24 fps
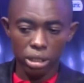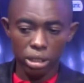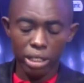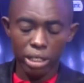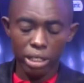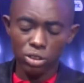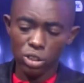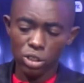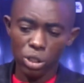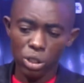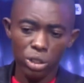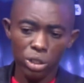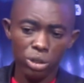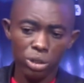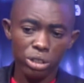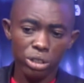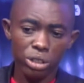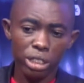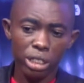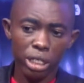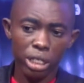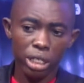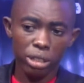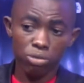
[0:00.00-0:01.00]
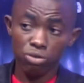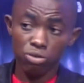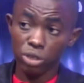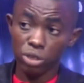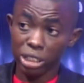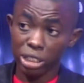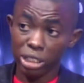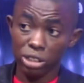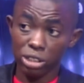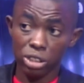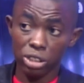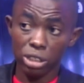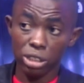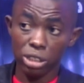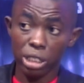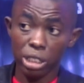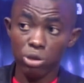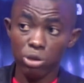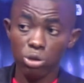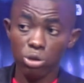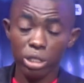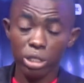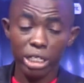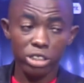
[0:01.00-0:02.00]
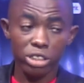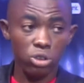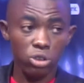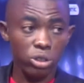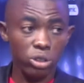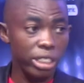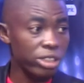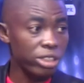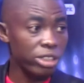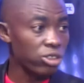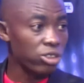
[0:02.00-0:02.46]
I assure you there are traditional rulers today,